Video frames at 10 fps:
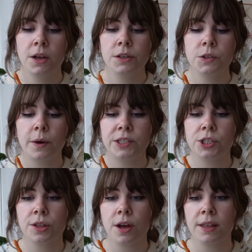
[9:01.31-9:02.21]
So I
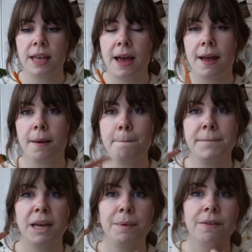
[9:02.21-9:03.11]
just thought that
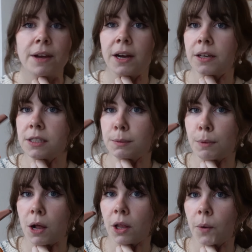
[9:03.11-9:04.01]
maybe if I got a
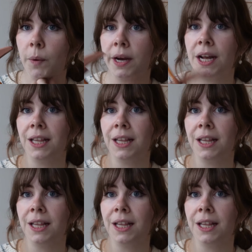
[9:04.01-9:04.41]
smaller one, a